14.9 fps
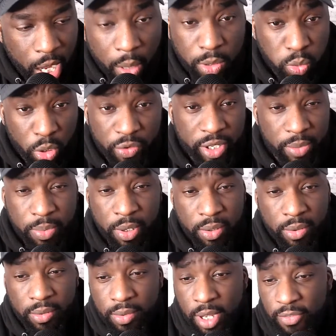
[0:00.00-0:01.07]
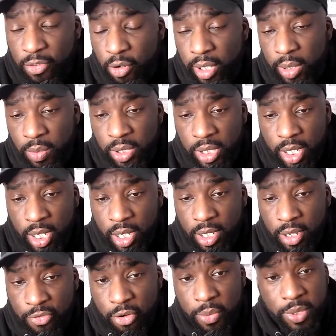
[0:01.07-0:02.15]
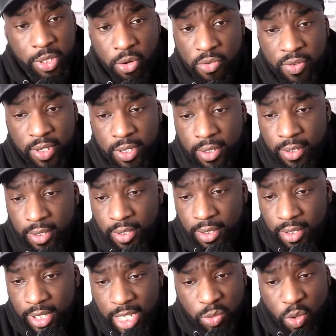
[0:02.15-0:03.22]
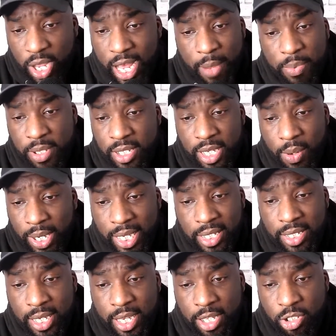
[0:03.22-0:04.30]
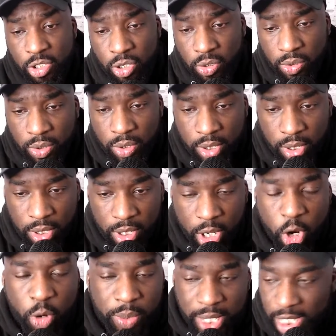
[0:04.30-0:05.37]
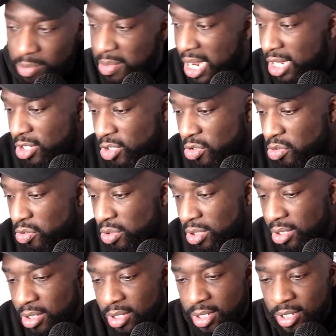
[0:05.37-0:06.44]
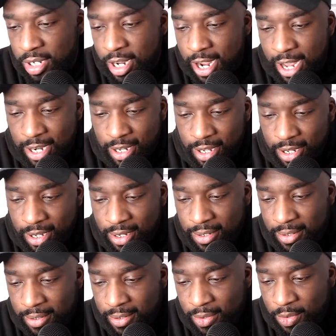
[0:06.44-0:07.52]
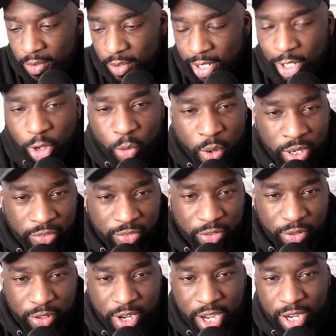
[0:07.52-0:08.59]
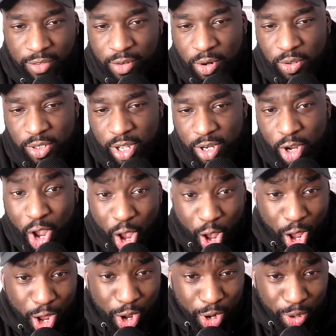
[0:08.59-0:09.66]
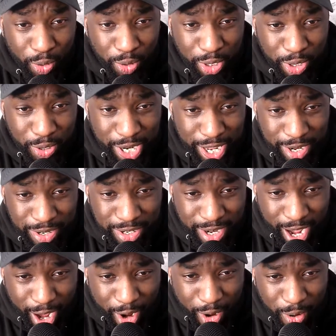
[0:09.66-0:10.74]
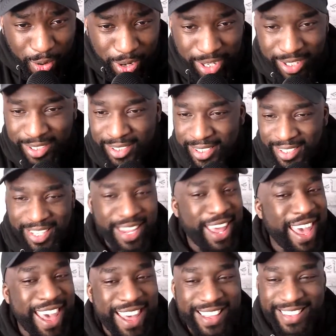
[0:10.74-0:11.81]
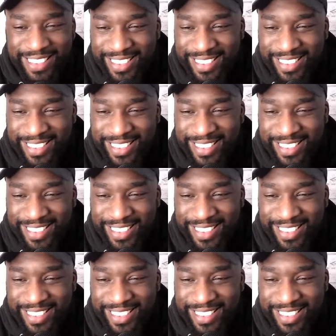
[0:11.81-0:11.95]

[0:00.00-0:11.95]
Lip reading: I was worried, bro. I thought it was over. That's what happens now. I get scared. So I hope he gets better soon. And little one for Road Dogg. Oh, you didn't know? Yeah.